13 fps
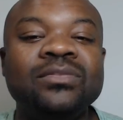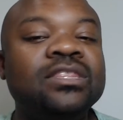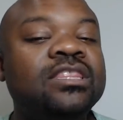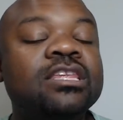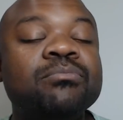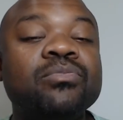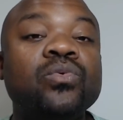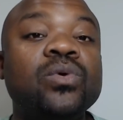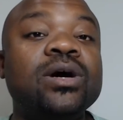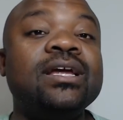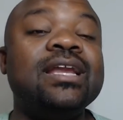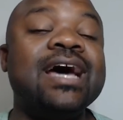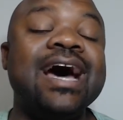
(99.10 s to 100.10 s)
Number
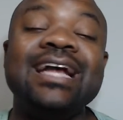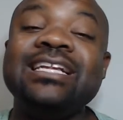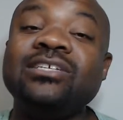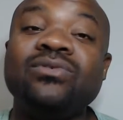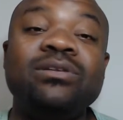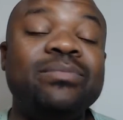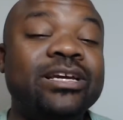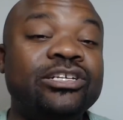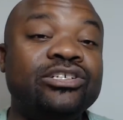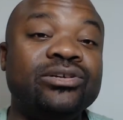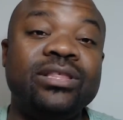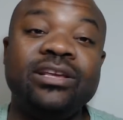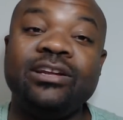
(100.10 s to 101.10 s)
one, I just want to make sure
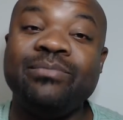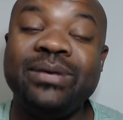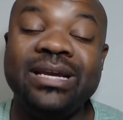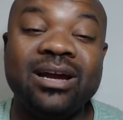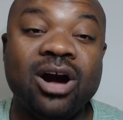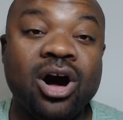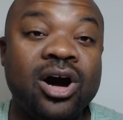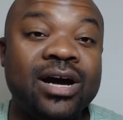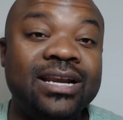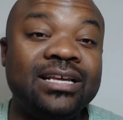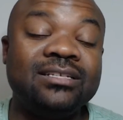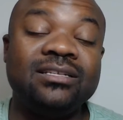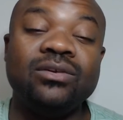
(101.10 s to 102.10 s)
that you're being
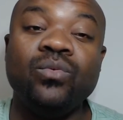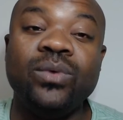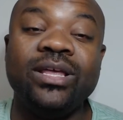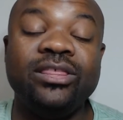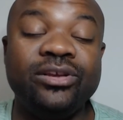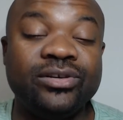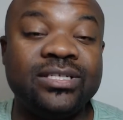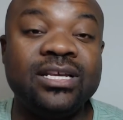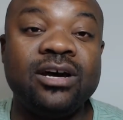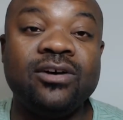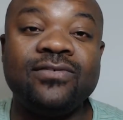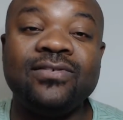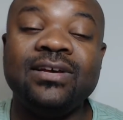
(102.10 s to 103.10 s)
honest with
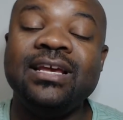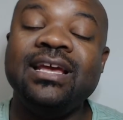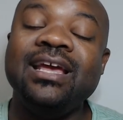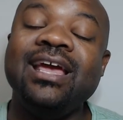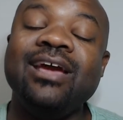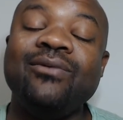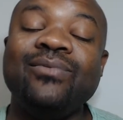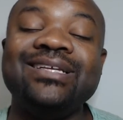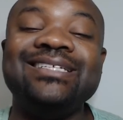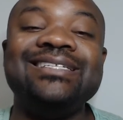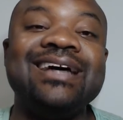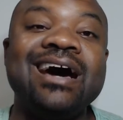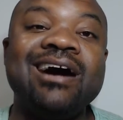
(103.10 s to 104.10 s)
yourself and we
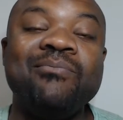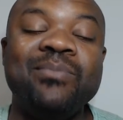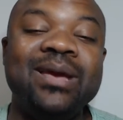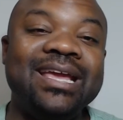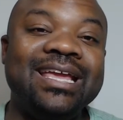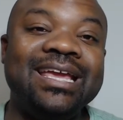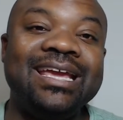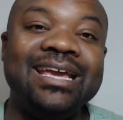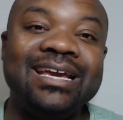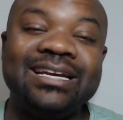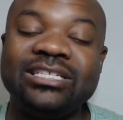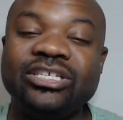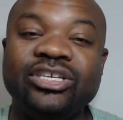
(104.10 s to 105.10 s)
stop making
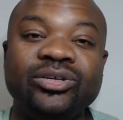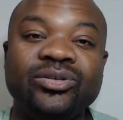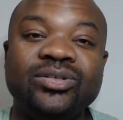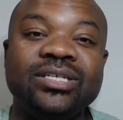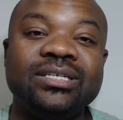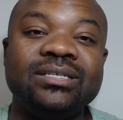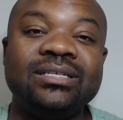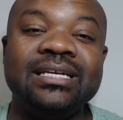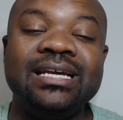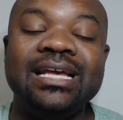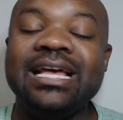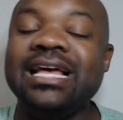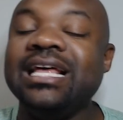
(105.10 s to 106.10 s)
excuses.
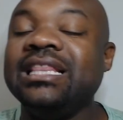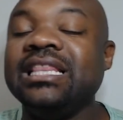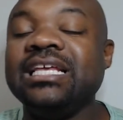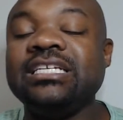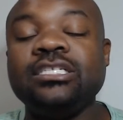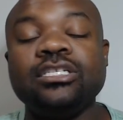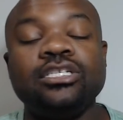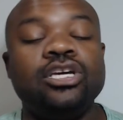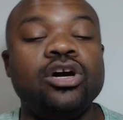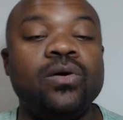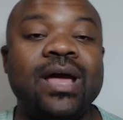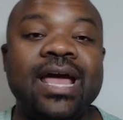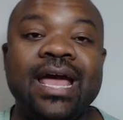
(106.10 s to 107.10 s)
Let's just
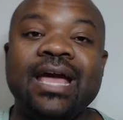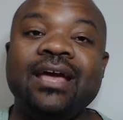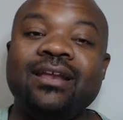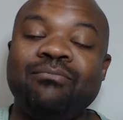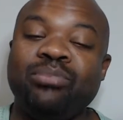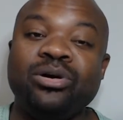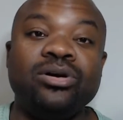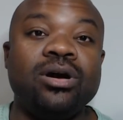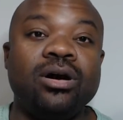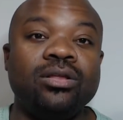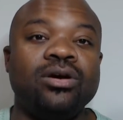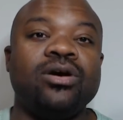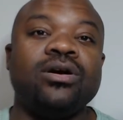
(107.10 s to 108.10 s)
go ahead, put all
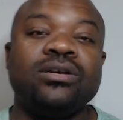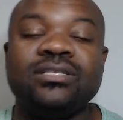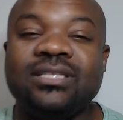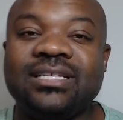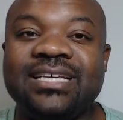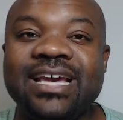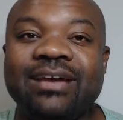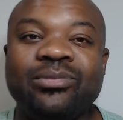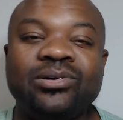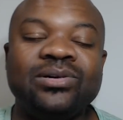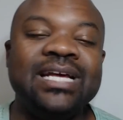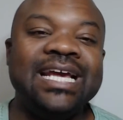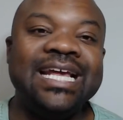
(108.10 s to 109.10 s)
the cards on the
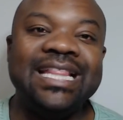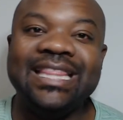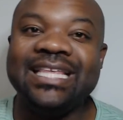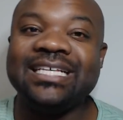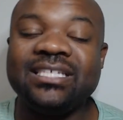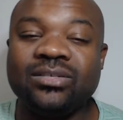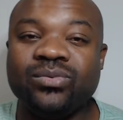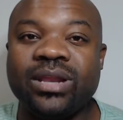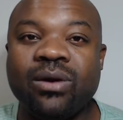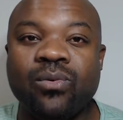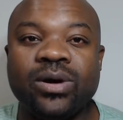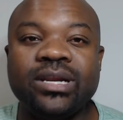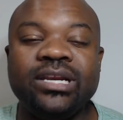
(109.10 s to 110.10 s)
table. This is what I
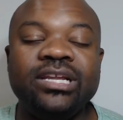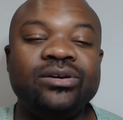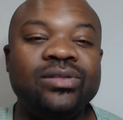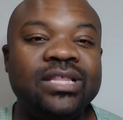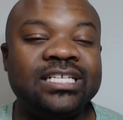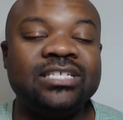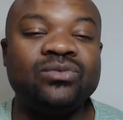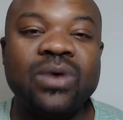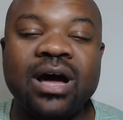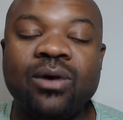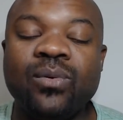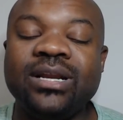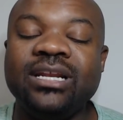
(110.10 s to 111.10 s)
want to do. This is why I
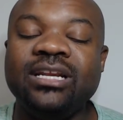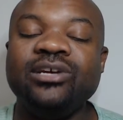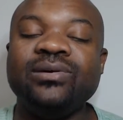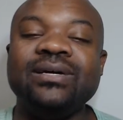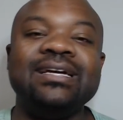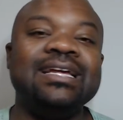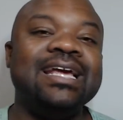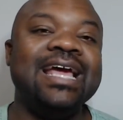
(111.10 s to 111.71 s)
want to do it.